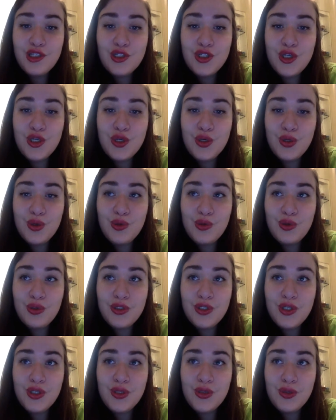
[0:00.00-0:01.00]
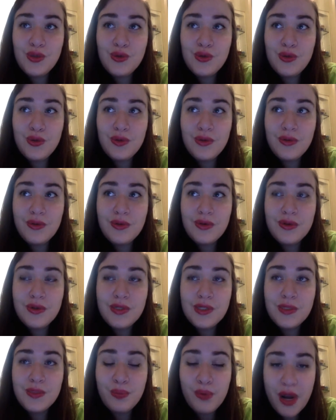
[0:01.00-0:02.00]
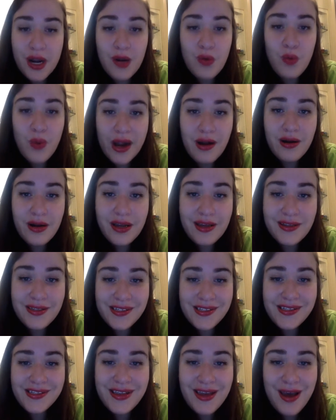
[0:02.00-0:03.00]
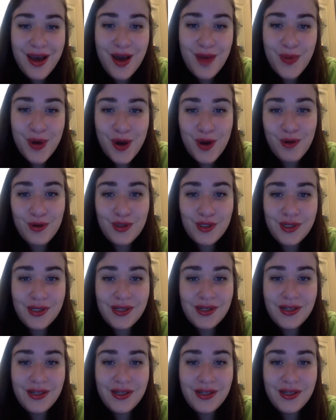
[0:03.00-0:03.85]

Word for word: to to spread awareness about